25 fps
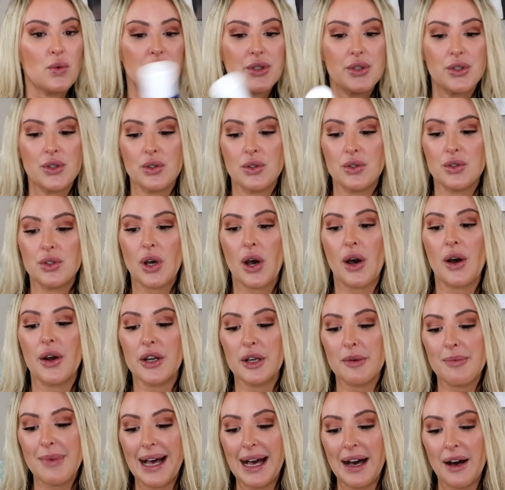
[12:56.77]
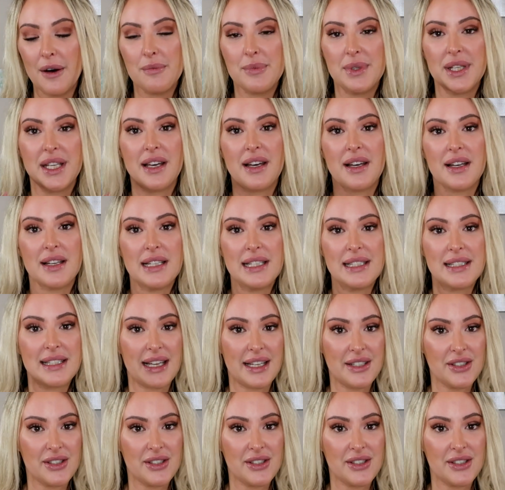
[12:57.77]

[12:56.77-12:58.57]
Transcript: want to talk about because